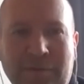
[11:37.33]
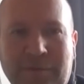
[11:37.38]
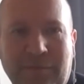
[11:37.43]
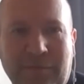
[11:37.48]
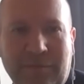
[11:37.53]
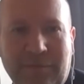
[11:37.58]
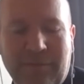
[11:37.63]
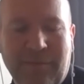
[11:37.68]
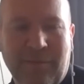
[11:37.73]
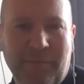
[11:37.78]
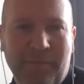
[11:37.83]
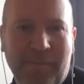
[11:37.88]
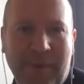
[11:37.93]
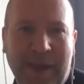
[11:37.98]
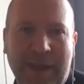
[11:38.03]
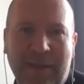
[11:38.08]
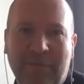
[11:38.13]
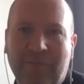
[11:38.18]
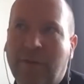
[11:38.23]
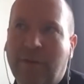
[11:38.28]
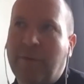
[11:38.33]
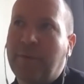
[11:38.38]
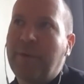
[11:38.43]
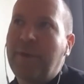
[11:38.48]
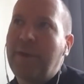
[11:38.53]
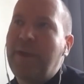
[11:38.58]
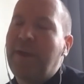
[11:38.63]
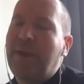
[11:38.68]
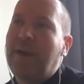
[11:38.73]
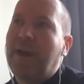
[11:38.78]
on on payroll,
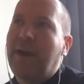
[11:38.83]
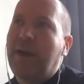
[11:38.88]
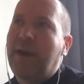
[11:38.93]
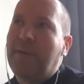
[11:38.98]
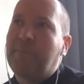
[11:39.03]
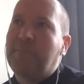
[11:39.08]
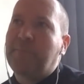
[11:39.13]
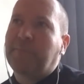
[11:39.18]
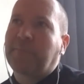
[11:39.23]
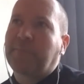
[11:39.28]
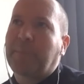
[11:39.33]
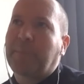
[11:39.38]
um,